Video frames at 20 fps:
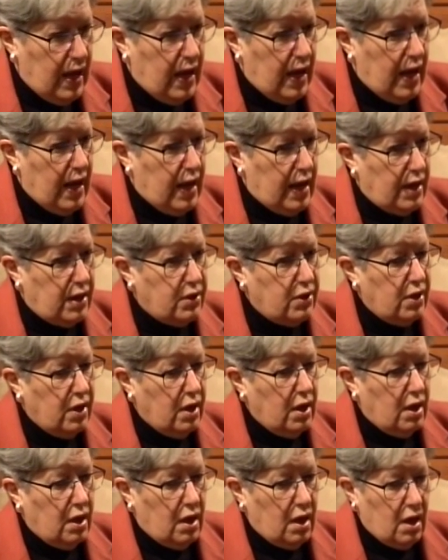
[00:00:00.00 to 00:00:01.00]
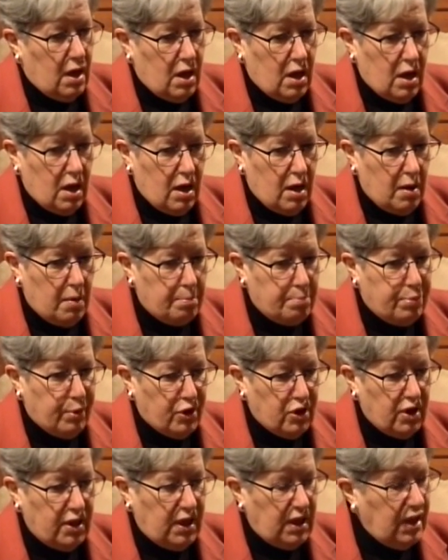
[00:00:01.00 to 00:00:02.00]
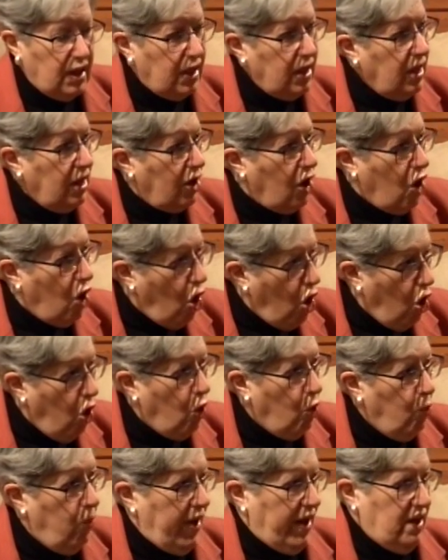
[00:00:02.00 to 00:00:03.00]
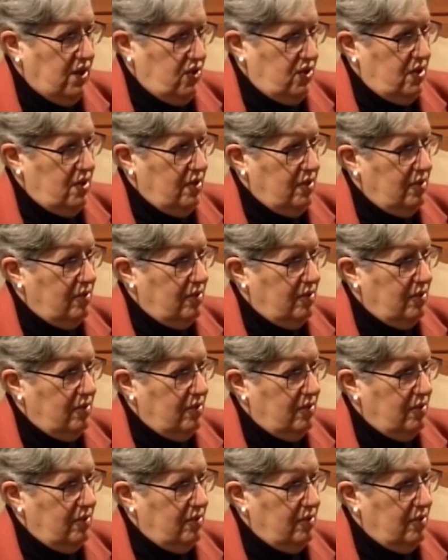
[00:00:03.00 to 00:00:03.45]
and bullying always